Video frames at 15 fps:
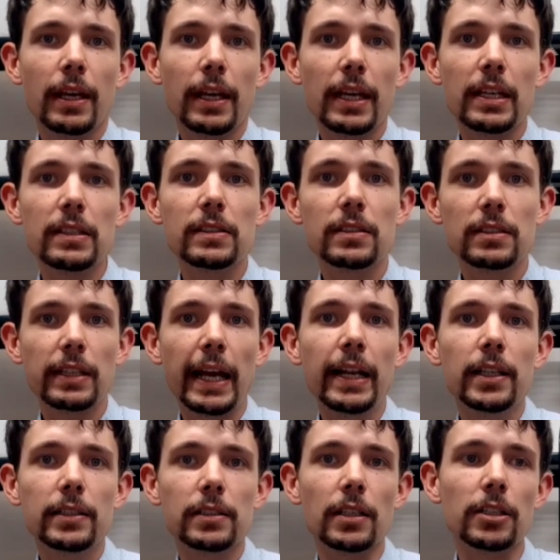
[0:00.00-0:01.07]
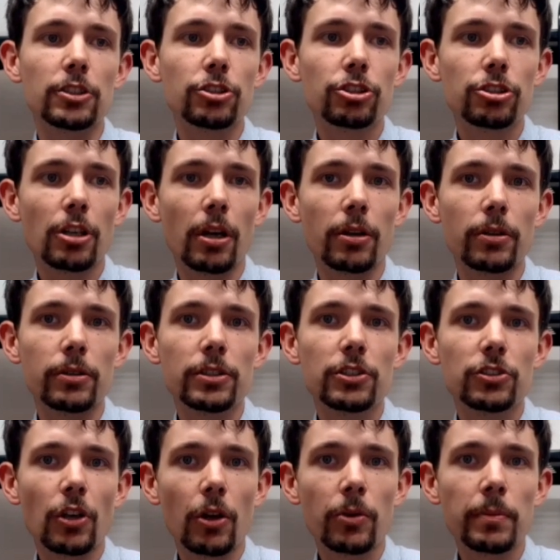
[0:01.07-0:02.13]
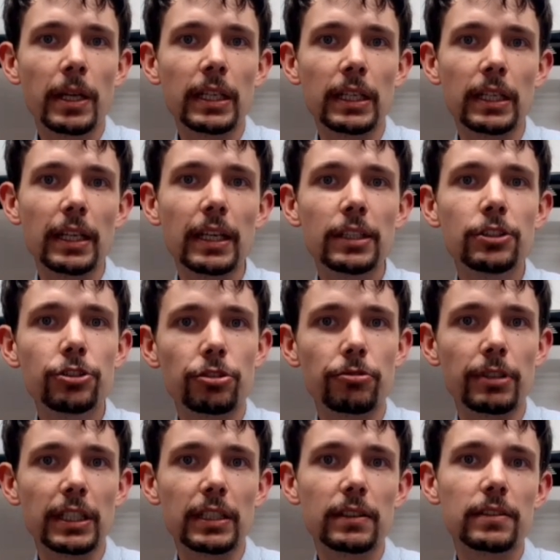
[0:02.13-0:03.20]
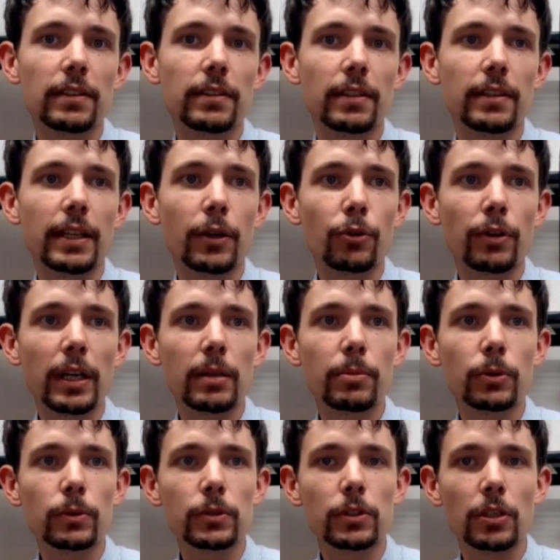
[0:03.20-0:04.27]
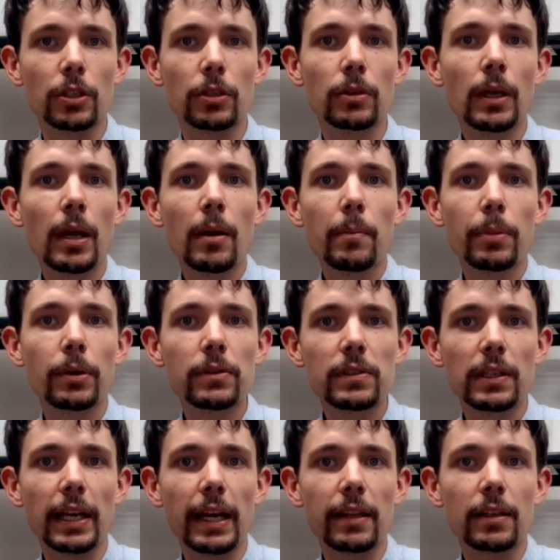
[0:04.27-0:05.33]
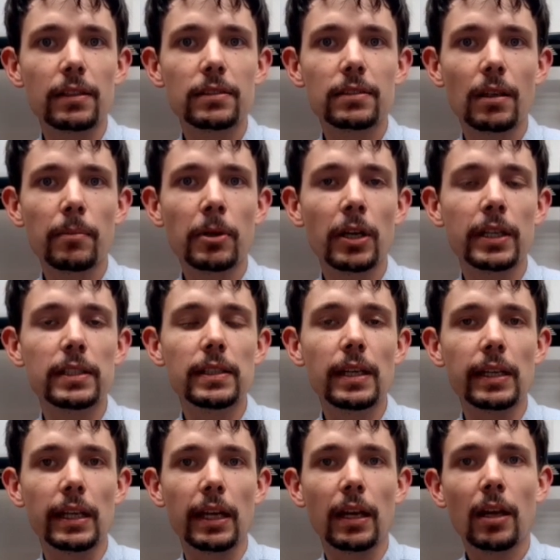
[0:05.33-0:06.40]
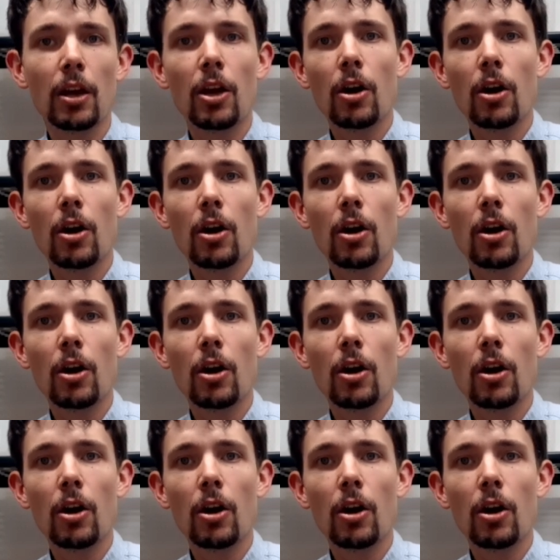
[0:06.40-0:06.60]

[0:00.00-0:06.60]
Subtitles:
his skeleton showed so many injuries that they were able to put together some idea